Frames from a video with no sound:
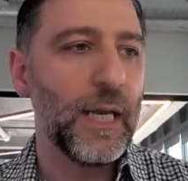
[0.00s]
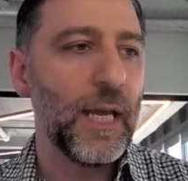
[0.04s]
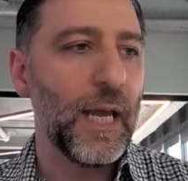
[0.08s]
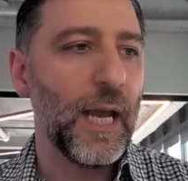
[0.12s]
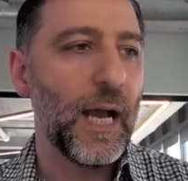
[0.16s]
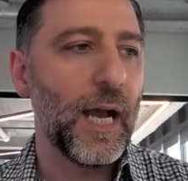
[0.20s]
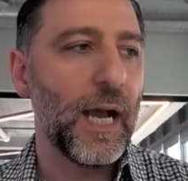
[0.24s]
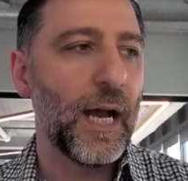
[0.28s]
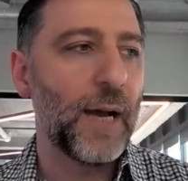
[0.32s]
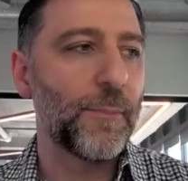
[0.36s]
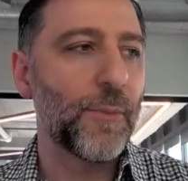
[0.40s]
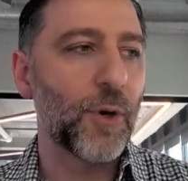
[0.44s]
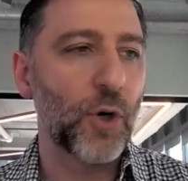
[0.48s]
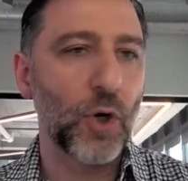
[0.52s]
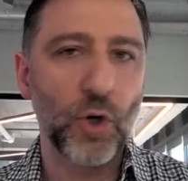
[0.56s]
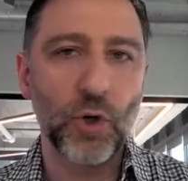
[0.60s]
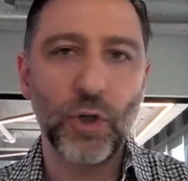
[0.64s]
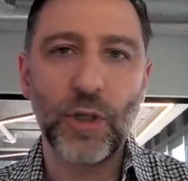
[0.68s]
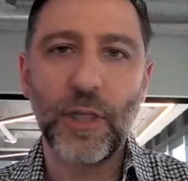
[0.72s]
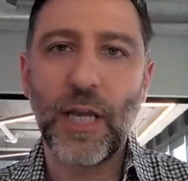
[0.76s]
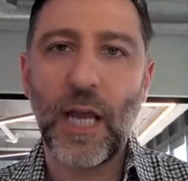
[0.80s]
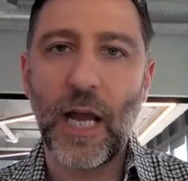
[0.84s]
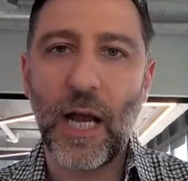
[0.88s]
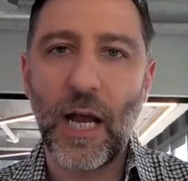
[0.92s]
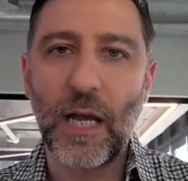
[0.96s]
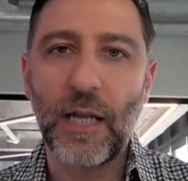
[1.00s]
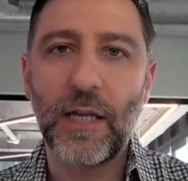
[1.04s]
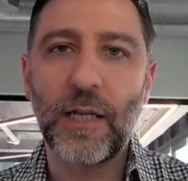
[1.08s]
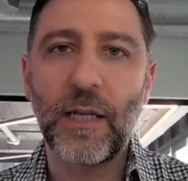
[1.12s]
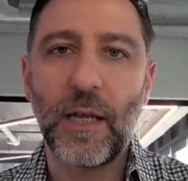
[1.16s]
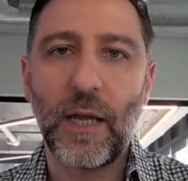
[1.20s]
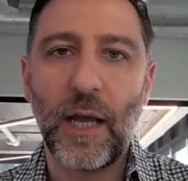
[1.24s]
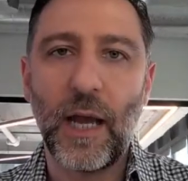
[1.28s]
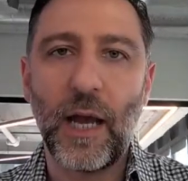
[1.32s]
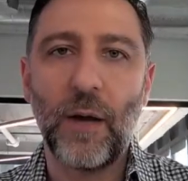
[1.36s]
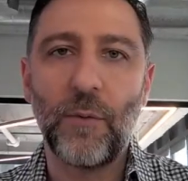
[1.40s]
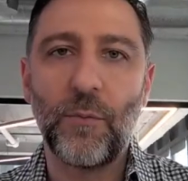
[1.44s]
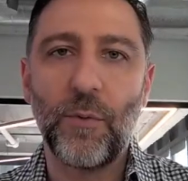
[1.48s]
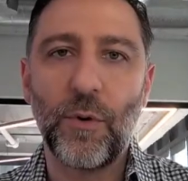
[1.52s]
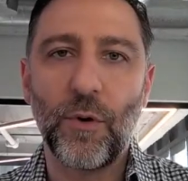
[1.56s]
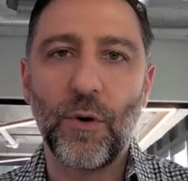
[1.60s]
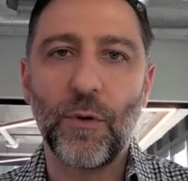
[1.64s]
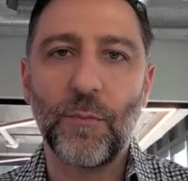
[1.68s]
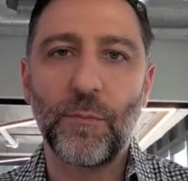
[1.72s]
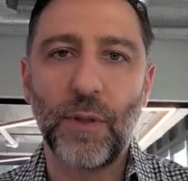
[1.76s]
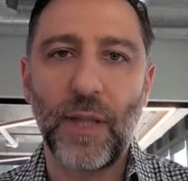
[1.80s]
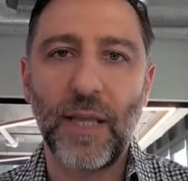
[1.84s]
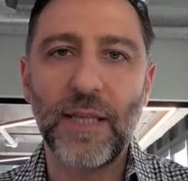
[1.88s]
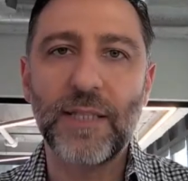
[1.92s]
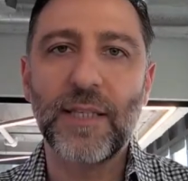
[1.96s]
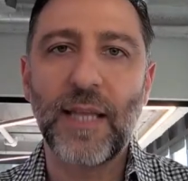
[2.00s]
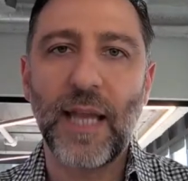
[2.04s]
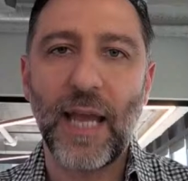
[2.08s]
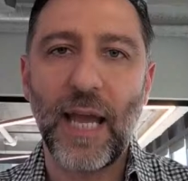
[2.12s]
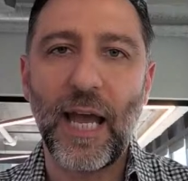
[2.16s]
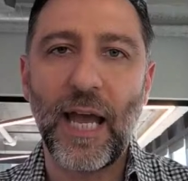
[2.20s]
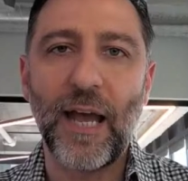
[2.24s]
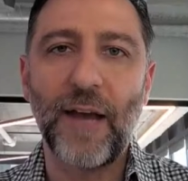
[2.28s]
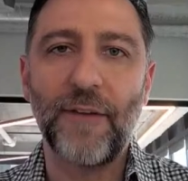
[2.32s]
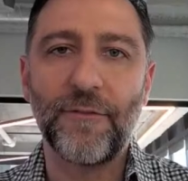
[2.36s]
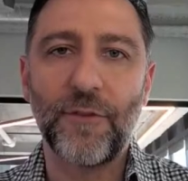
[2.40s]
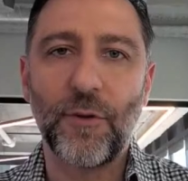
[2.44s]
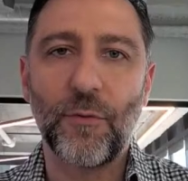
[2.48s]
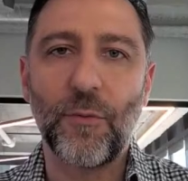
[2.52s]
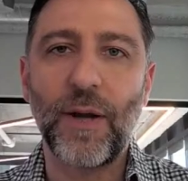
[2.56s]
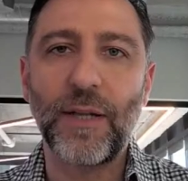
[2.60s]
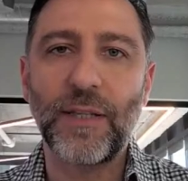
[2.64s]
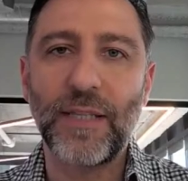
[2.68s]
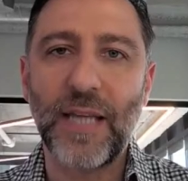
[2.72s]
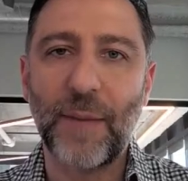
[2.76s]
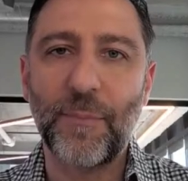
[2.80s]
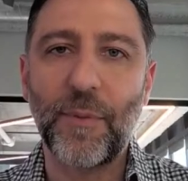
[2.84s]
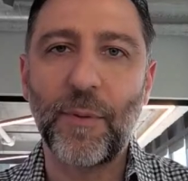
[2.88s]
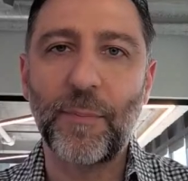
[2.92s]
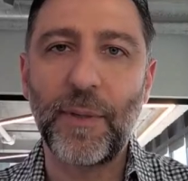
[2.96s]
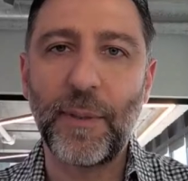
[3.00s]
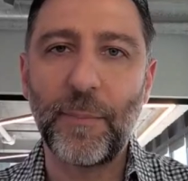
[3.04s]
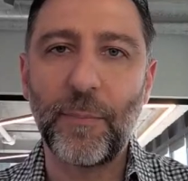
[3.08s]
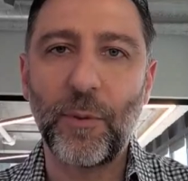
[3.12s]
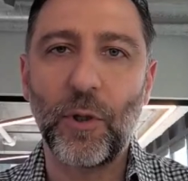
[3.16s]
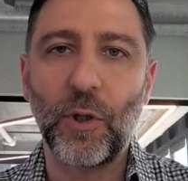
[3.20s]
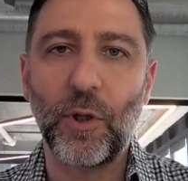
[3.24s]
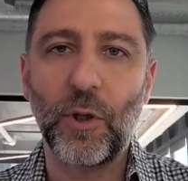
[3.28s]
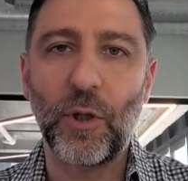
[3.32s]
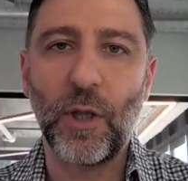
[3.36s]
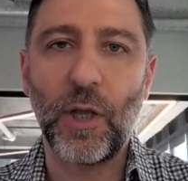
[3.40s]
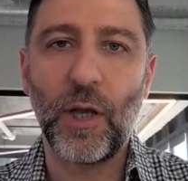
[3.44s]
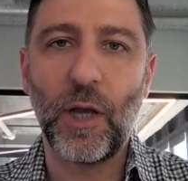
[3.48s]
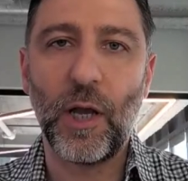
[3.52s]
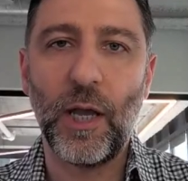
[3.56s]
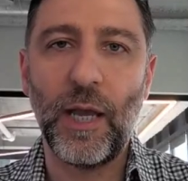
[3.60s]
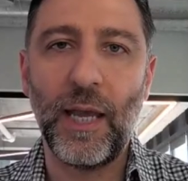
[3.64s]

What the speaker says: But early on, we were blessed to have the right type of people